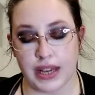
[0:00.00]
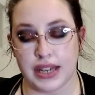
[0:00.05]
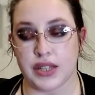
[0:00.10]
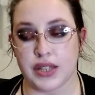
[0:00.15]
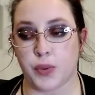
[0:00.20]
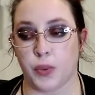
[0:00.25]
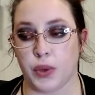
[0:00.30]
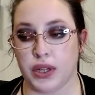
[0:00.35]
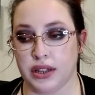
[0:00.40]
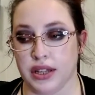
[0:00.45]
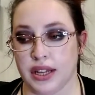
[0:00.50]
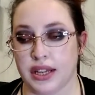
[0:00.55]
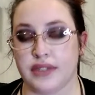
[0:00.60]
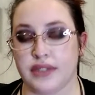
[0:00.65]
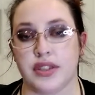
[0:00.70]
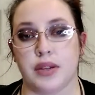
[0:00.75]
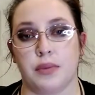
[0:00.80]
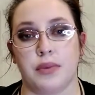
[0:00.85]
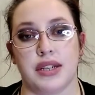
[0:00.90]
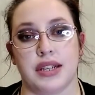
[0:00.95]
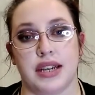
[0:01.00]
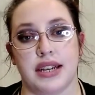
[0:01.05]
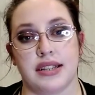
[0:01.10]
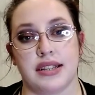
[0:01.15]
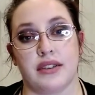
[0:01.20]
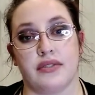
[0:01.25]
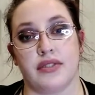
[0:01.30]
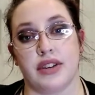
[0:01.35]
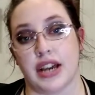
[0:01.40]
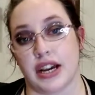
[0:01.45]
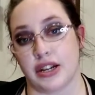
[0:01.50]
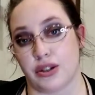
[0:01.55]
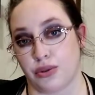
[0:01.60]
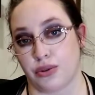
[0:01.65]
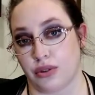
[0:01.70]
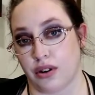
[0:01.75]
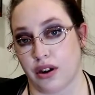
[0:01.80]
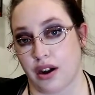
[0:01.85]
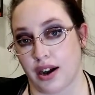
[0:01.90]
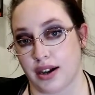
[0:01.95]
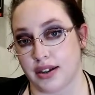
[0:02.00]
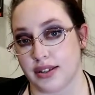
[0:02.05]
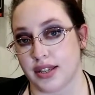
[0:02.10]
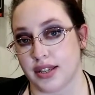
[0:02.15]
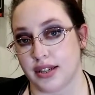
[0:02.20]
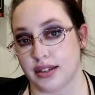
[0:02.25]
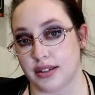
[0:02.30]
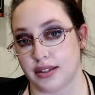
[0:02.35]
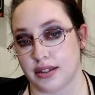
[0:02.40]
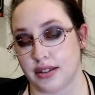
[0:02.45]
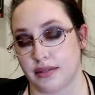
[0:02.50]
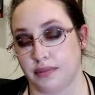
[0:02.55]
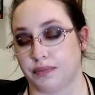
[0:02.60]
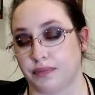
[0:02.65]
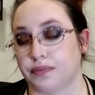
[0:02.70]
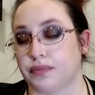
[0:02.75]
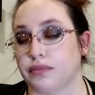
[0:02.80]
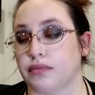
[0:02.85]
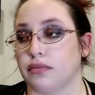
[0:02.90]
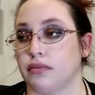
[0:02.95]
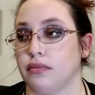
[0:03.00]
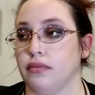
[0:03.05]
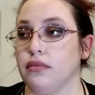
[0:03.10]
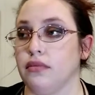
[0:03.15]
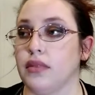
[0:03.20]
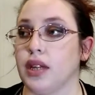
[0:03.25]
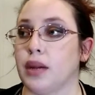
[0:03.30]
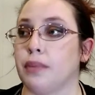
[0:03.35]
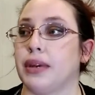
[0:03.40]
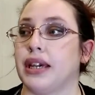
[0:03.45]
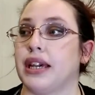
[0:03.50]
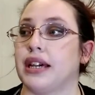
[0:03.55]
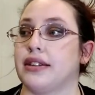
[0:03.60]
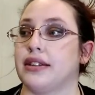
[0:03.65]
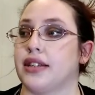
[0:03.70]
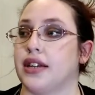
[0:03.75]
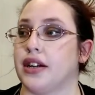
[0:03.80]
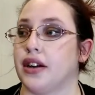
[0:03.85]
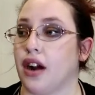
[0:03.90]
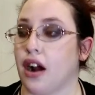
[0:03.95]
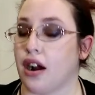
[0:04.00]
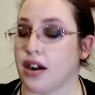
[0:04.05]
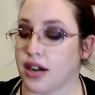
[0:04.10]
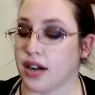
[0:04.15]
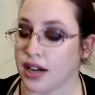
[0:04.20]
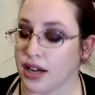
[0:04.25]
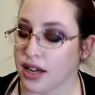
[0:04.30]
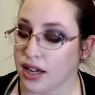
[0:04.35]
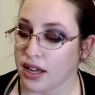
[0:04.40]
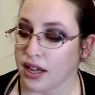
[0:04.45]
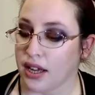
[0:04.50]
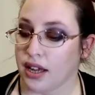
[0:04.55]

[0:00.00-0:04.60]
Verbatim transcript: it's one thing if someone dies of natural causes because there are